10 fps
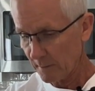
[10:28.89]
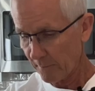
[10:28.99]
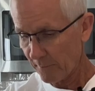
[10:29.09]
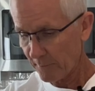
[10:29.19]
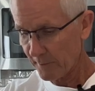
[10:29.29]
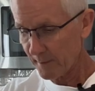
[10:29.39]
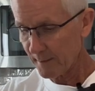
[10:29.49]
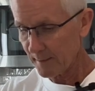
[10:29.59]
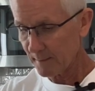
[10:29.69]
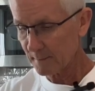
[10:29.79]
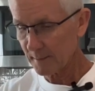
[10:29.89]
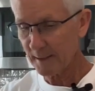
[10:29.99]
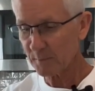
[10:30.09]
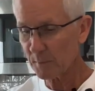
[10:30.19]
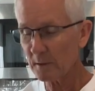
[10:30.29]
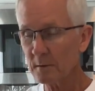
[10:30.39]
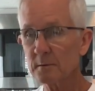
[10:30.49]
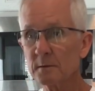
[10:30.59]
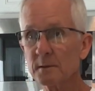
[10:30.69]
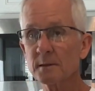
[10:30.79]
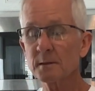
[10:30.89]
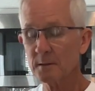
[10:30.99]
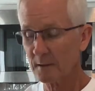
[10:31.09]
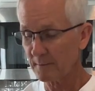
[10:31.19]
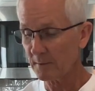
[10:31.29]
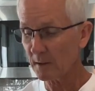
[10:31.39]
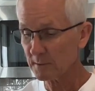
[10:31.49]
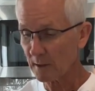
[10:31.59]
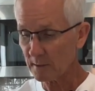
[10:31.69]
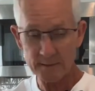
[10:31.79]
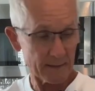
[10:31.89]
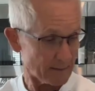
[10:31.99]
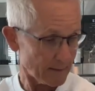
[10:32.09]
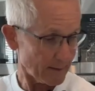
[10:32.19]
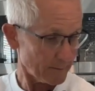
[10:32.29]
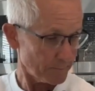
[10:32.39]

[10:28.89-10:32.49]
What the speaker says: 3 teaspoons of no salt seasoning.